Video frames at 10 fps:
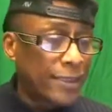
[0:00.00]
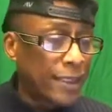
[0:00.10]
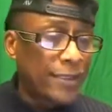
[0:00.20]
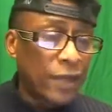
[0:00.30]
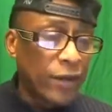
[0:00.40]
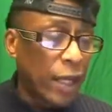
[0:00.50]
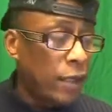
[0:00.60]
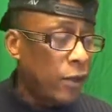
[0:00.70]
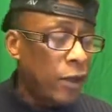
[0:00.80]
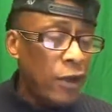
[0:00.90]

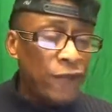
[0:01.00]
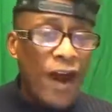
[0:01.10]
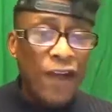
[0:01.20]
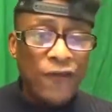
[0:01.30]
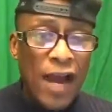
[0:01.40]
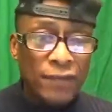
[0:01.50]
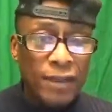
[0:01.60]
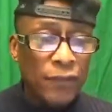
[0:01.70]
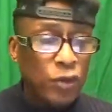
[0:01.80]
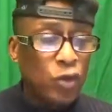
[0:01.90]

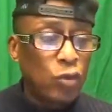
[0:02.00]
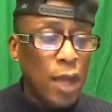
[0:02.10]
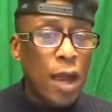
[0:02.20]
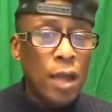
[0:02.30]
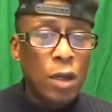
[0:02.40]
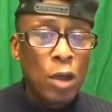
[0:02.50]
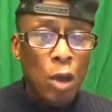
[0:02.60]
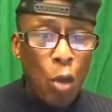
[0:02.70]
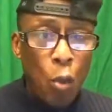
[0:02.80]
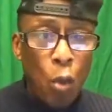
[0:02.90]

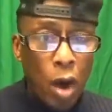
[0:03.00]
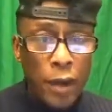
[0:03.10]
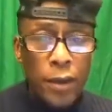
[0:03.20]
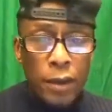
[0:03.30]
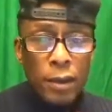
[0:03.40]
678-557-2919.